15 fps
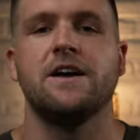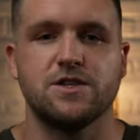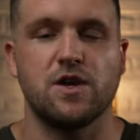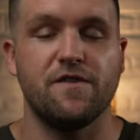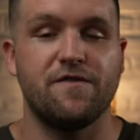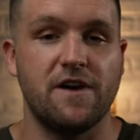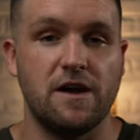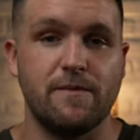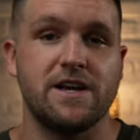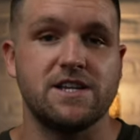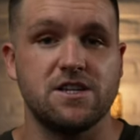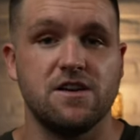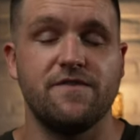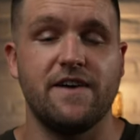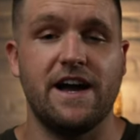So I found
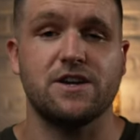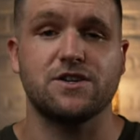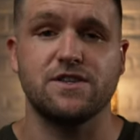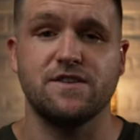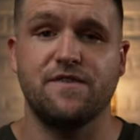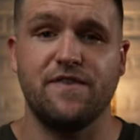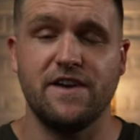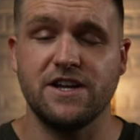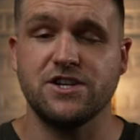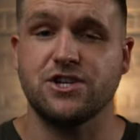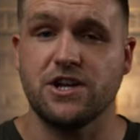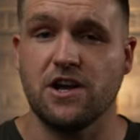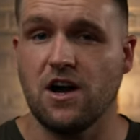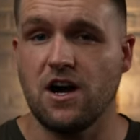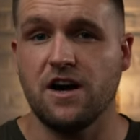myself actually
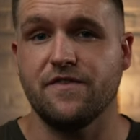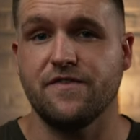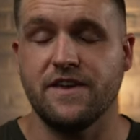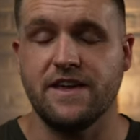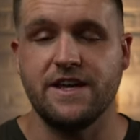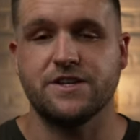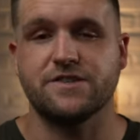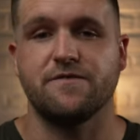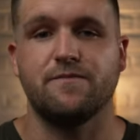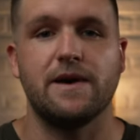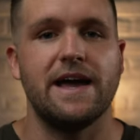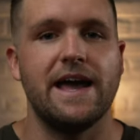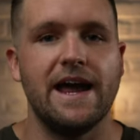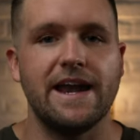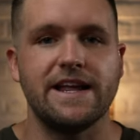finishing off each of
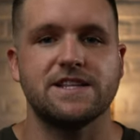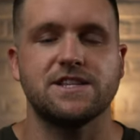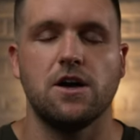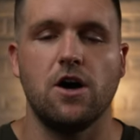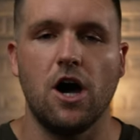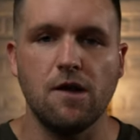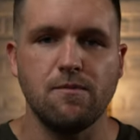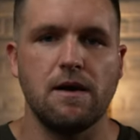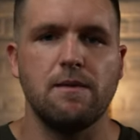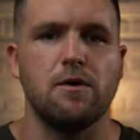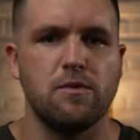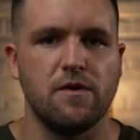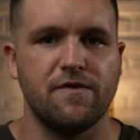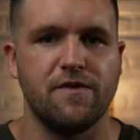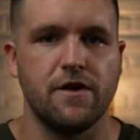my edits on my
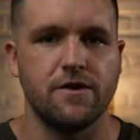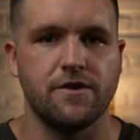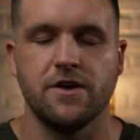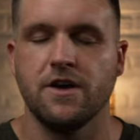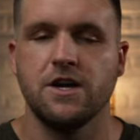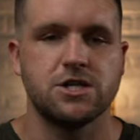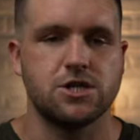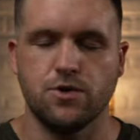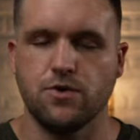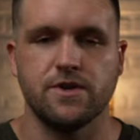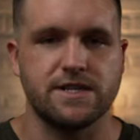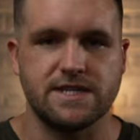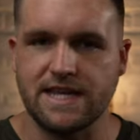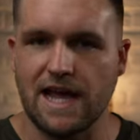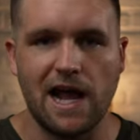mobile phone so I knew
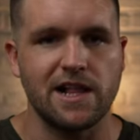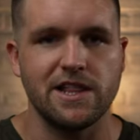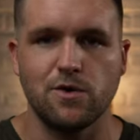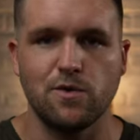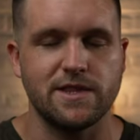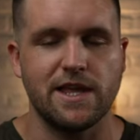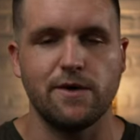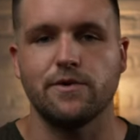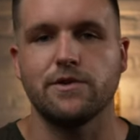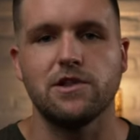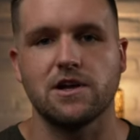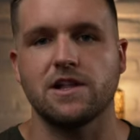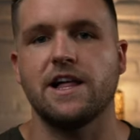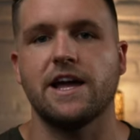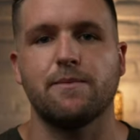exactly what they would
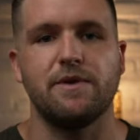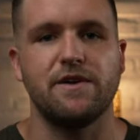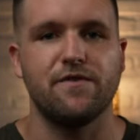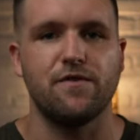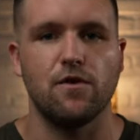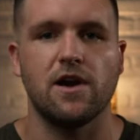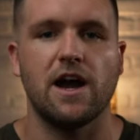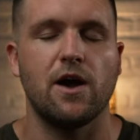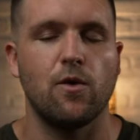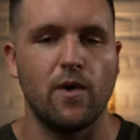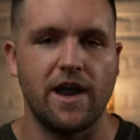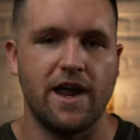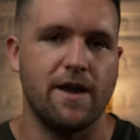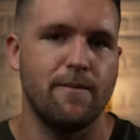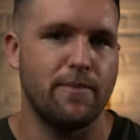look like before I
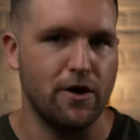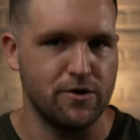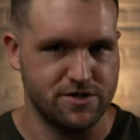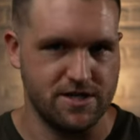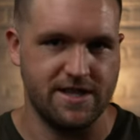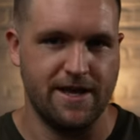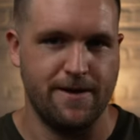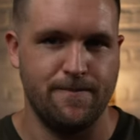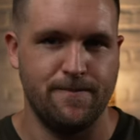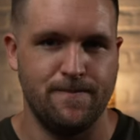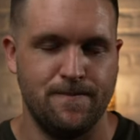went and posted them.